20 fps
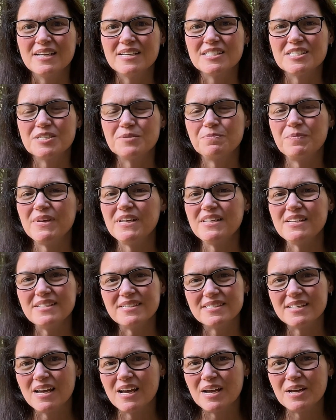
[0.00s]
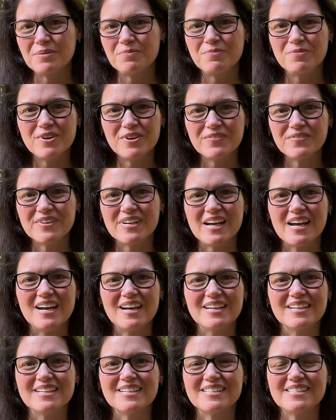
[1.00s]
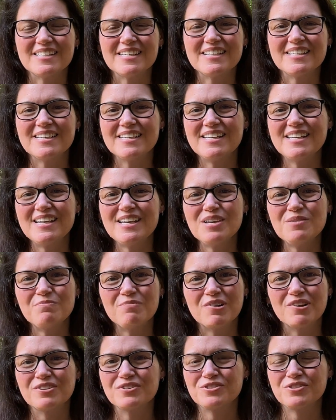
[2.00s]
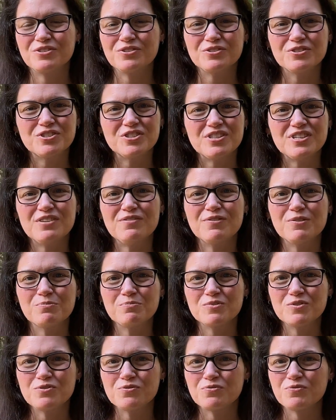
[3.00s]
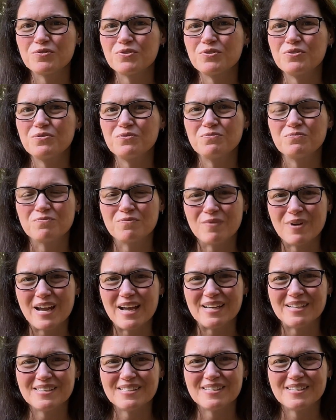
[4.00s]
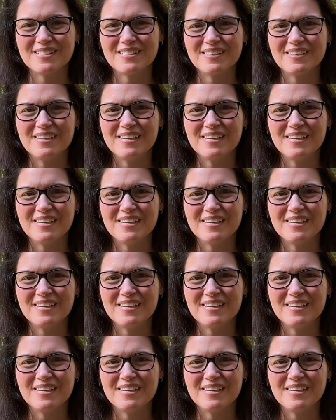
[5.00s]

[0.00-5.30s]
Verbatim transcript: Spending time with God is a key part to achieving true rest.